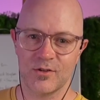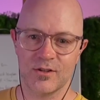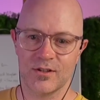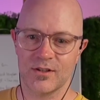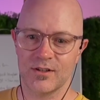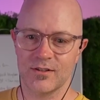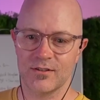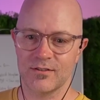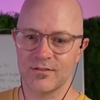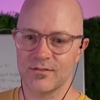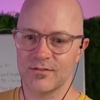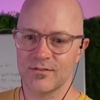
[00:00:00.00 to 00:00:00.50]

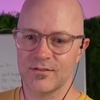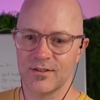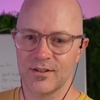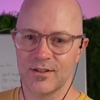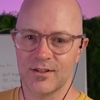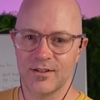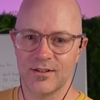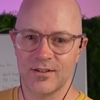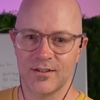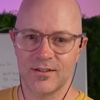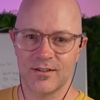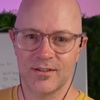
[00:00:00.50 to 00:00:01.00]
that
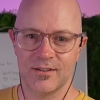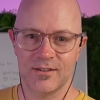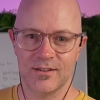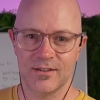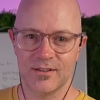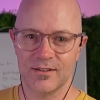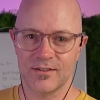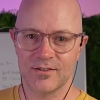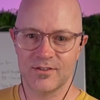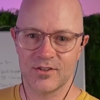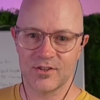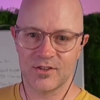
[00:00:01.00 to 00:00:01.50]

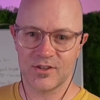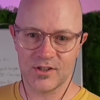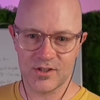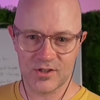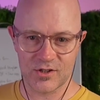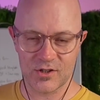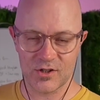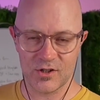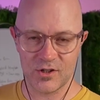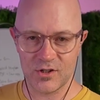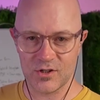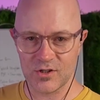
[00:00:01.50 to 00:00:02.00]
it just
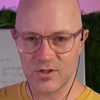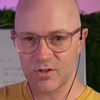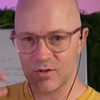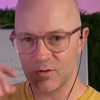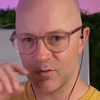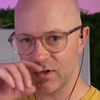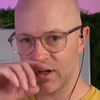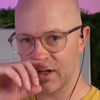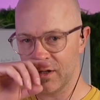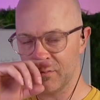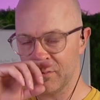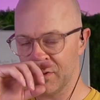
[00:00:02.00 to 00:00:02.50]
continues to
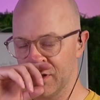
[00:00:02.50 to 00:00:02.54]
run.